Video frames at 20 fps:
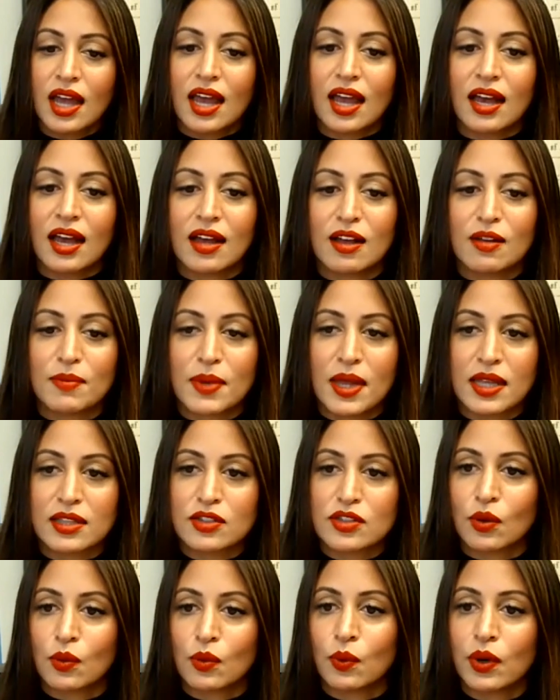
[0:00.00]
And
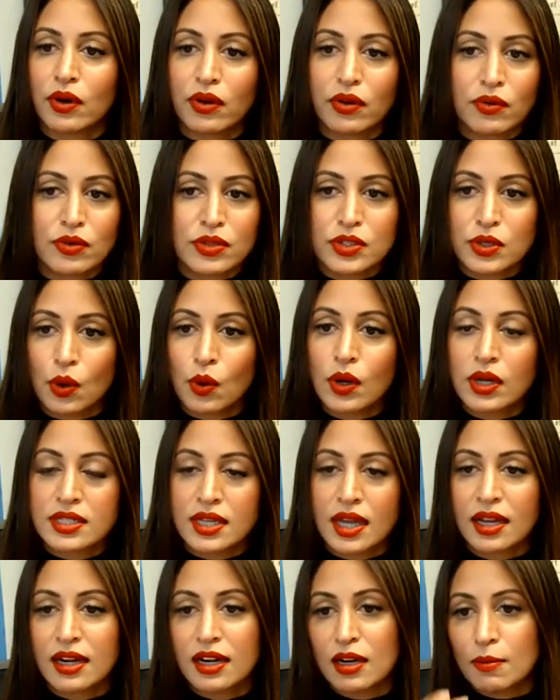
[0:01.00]
so we're so
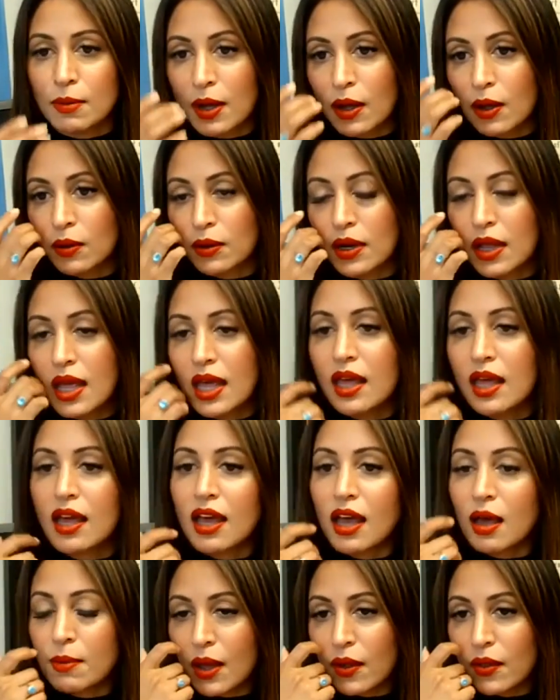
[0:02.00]
excited
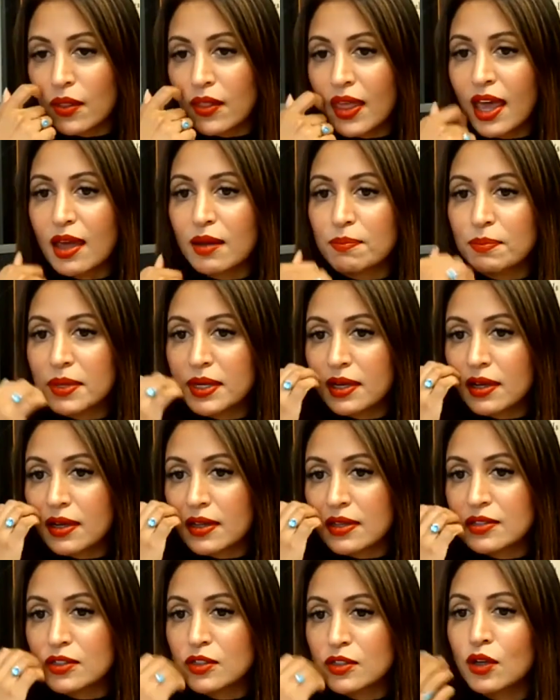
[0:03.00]
about that
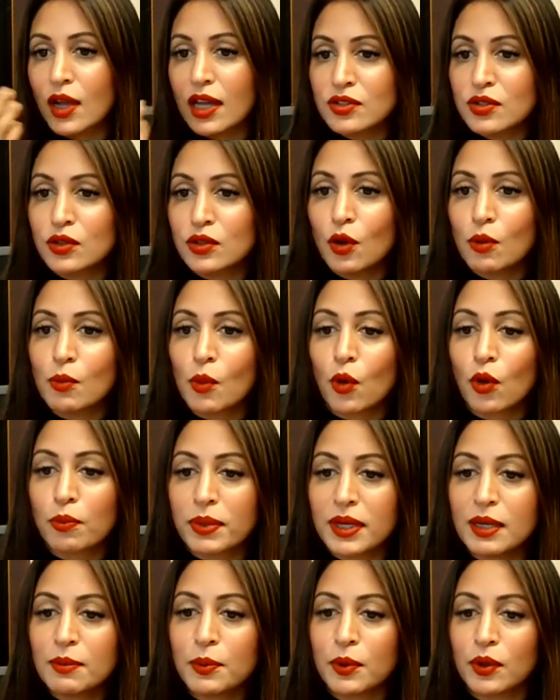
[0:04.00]
because, as you know, more
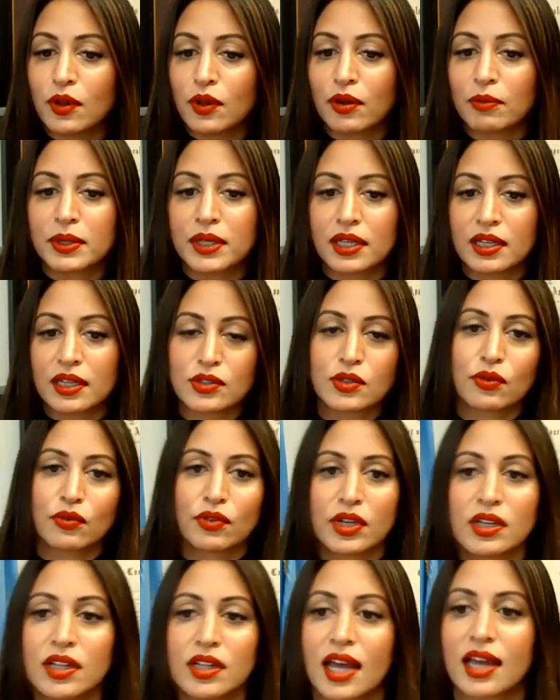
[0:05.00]
people are beginning to
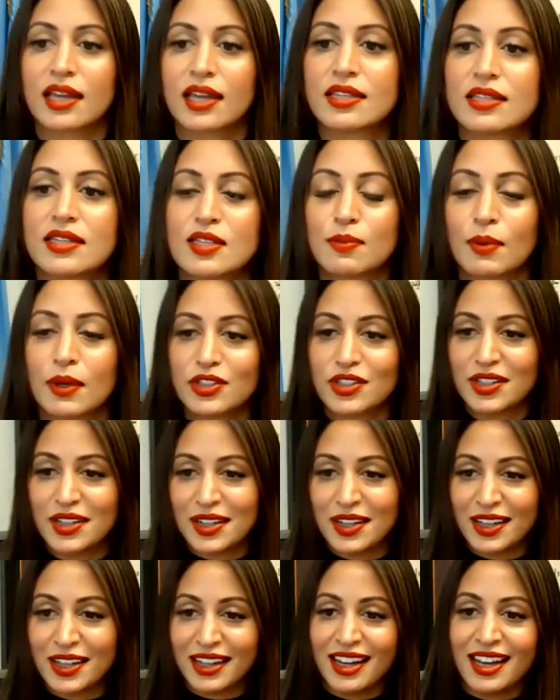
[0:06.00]
realize,
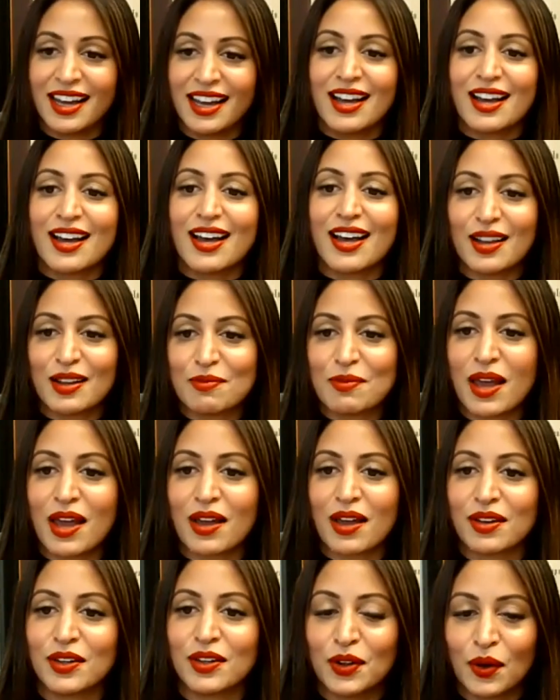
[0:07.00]
especially,
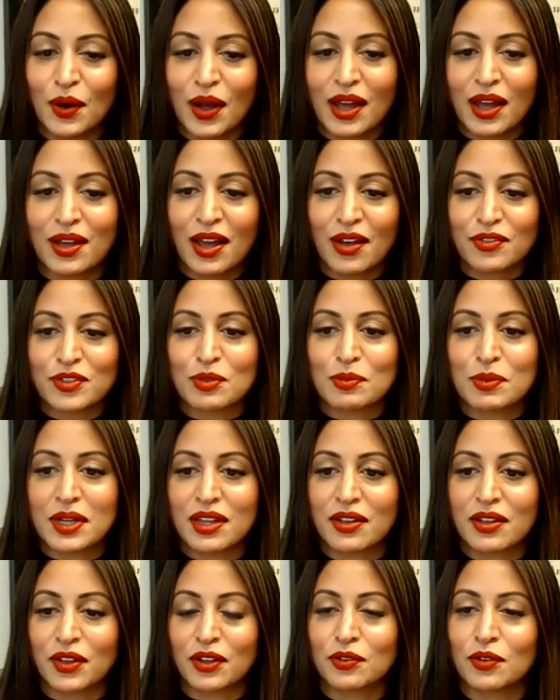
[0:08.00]
after
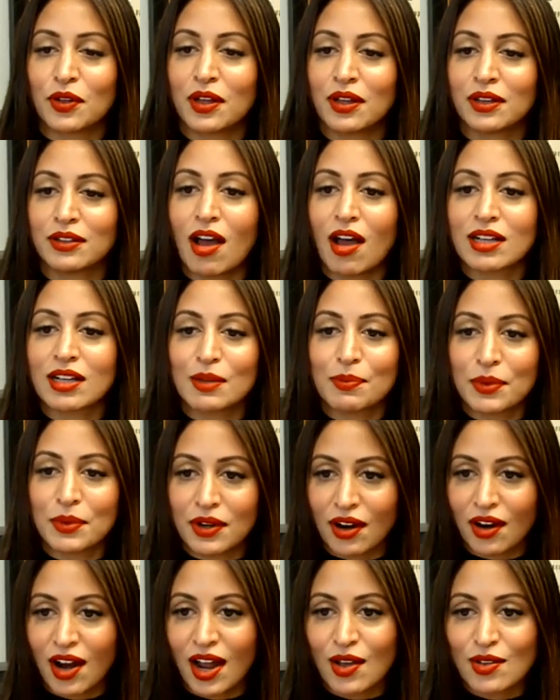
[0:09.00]
being locked up in
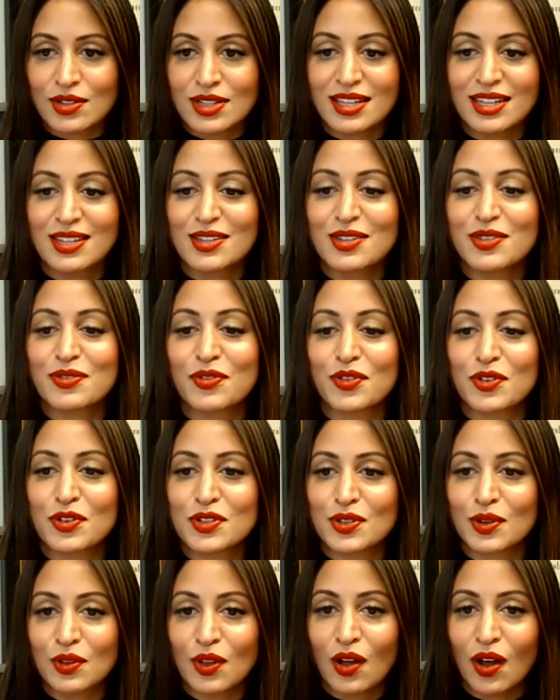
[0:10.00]
our houses for
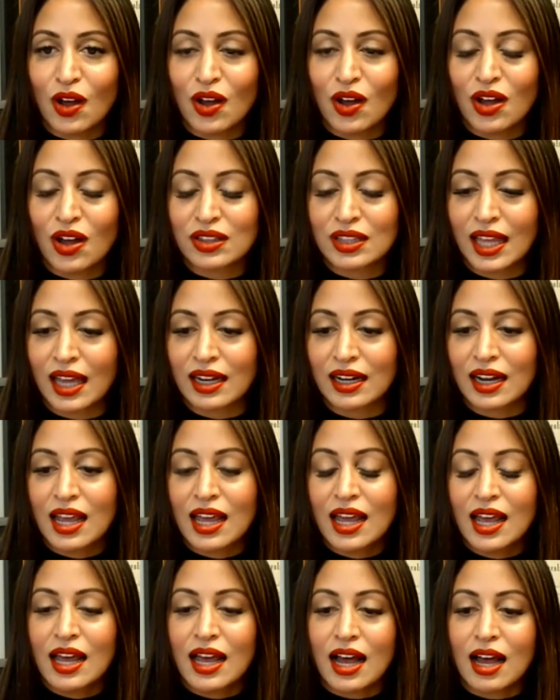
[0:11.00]
so long, that
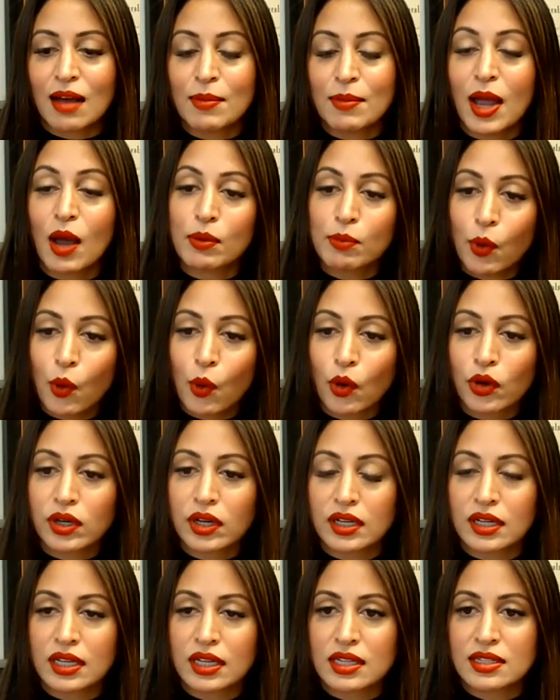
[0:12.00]
how
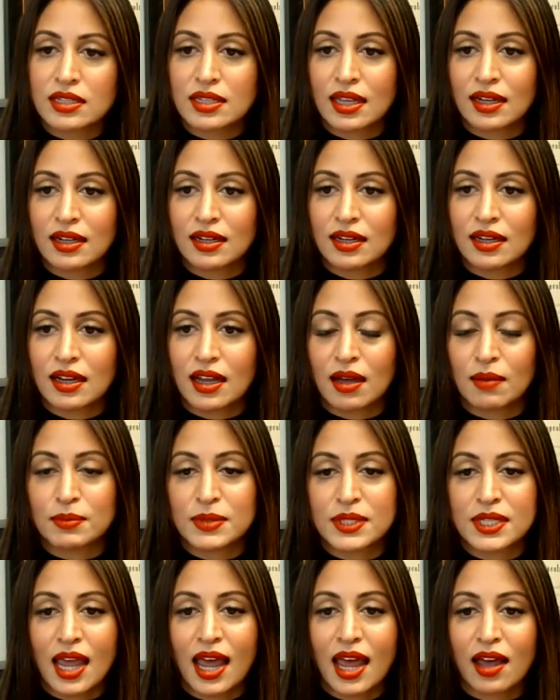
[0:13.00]
important it is and
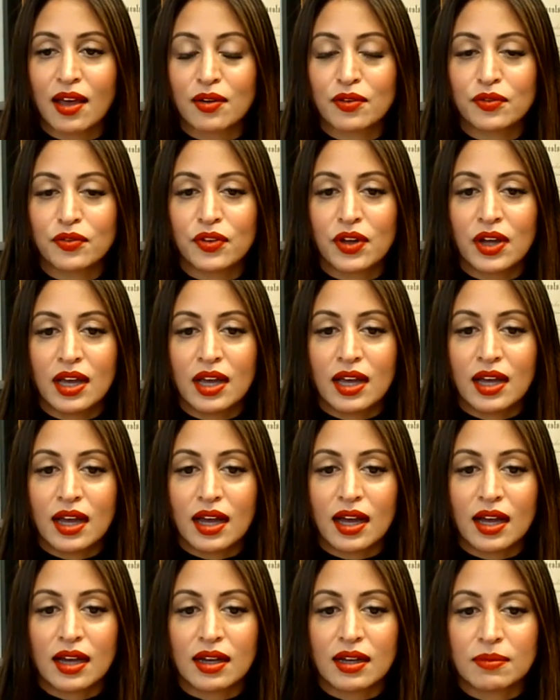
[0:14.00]
to have
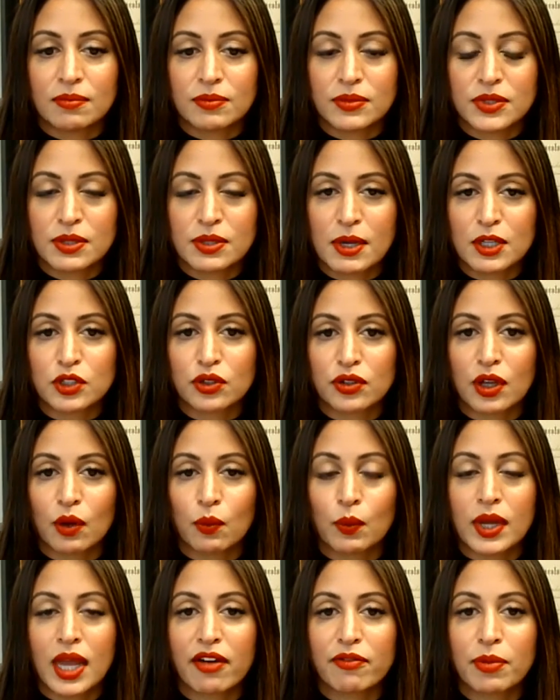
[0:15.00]
to make sure that
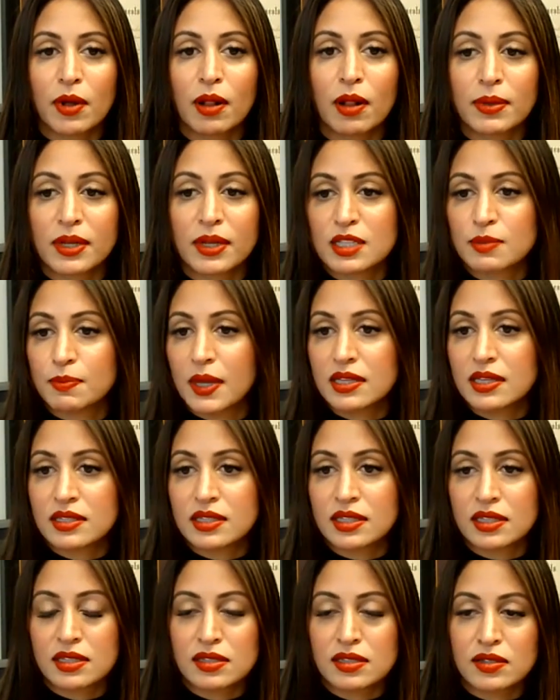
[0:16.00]
we have public
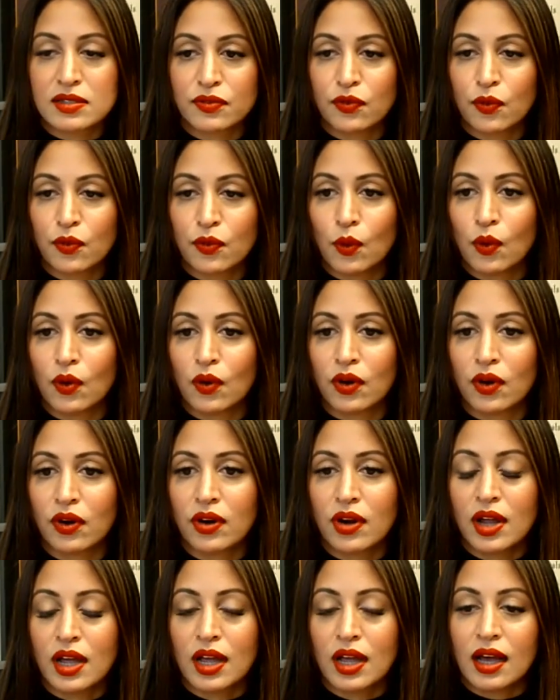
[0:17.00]
spaces
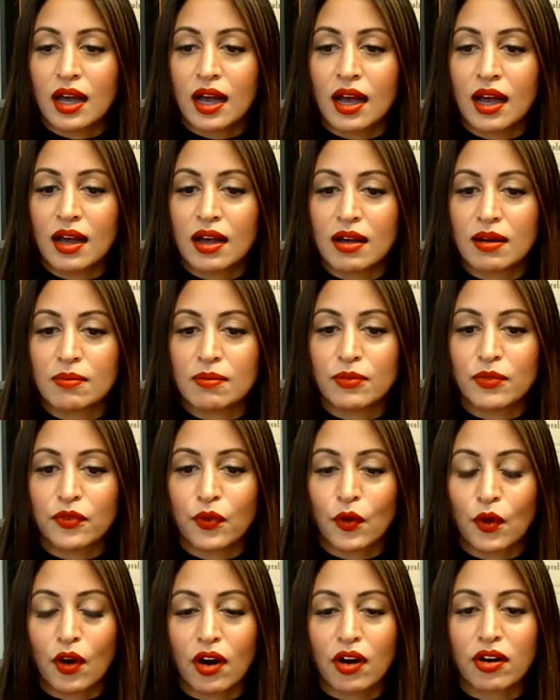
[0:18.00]
for
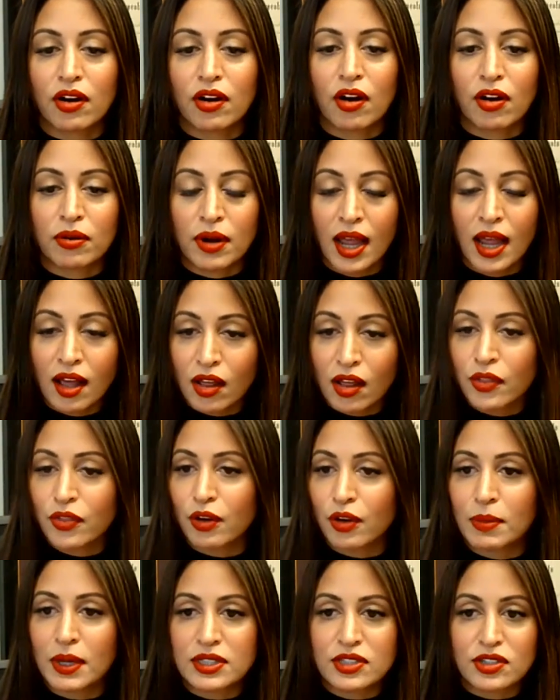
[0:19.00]
our health,
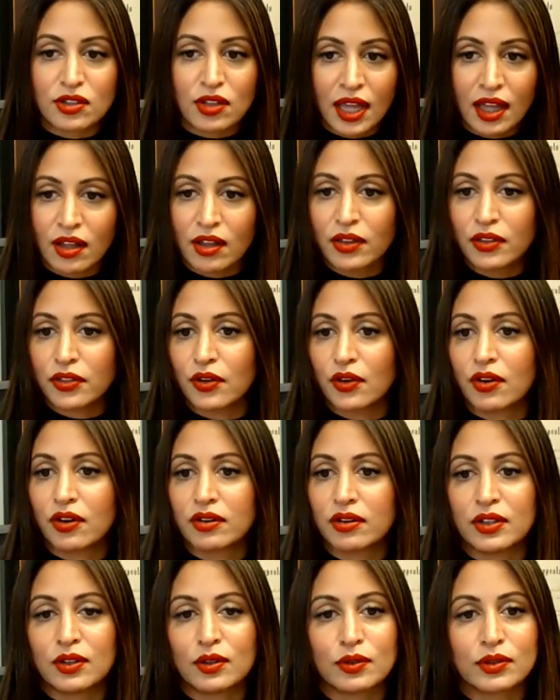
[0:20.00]
our mental health,
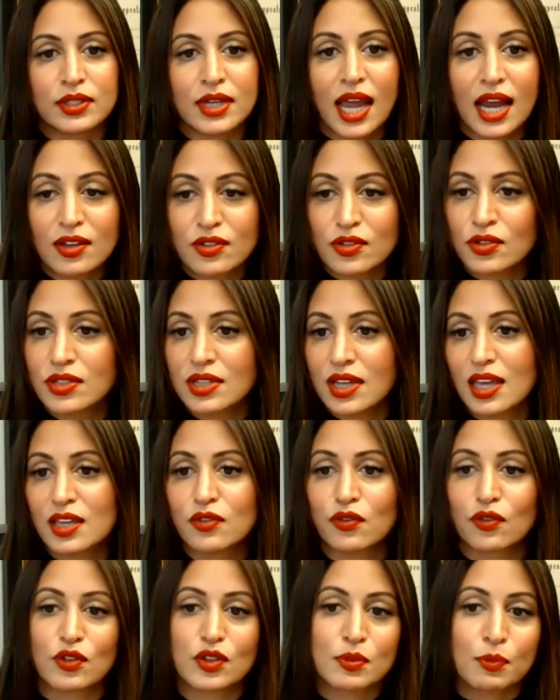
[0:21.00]
to exercise,
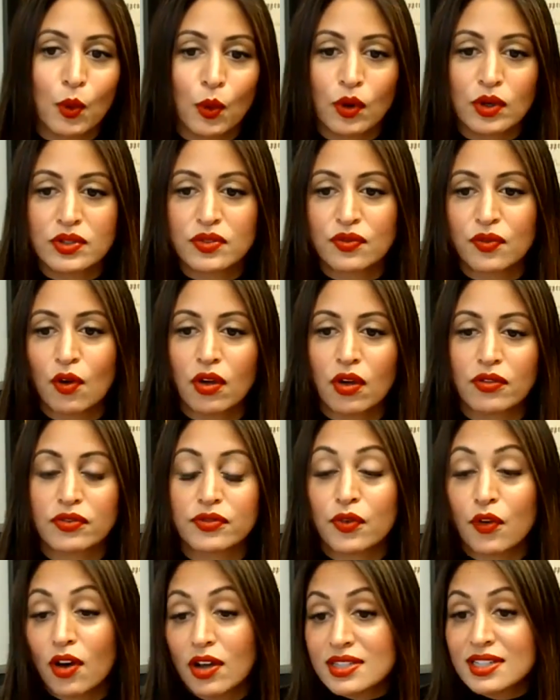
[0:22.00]
for sports,
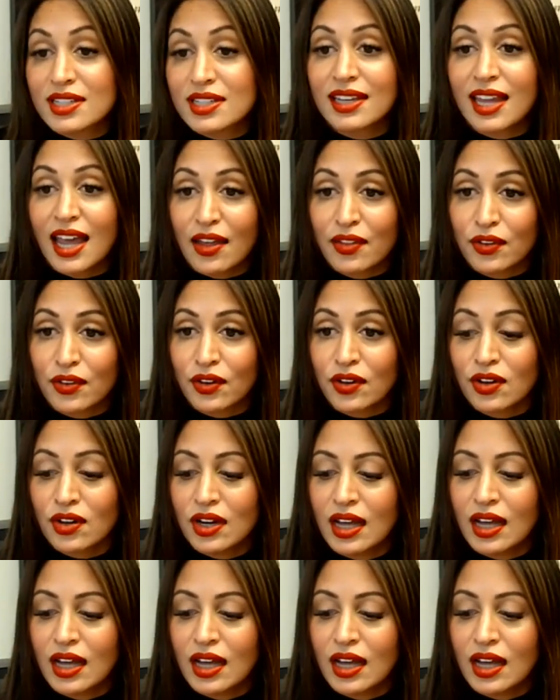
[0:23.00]
for us to gather,